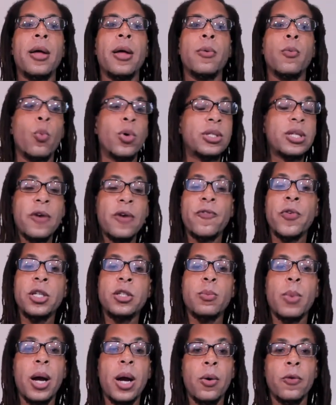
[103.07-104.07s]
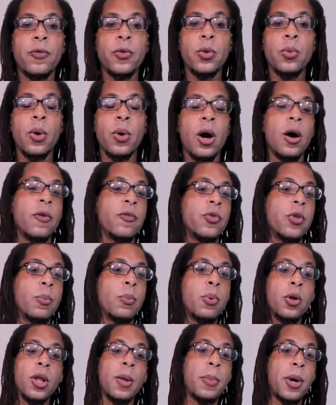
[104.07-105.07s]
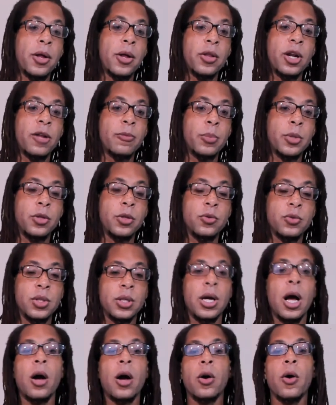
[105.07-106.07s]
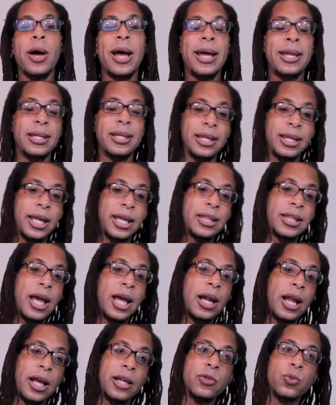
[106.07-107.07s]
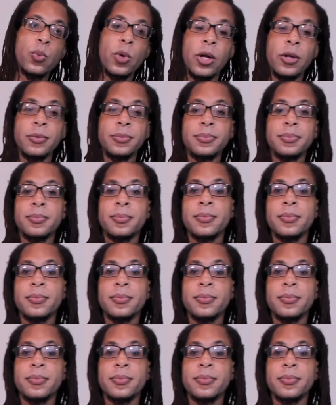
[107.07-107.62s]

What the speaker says: Once I finish my review of the pull-up bar that I've been using, I'll go ahead and link that as well.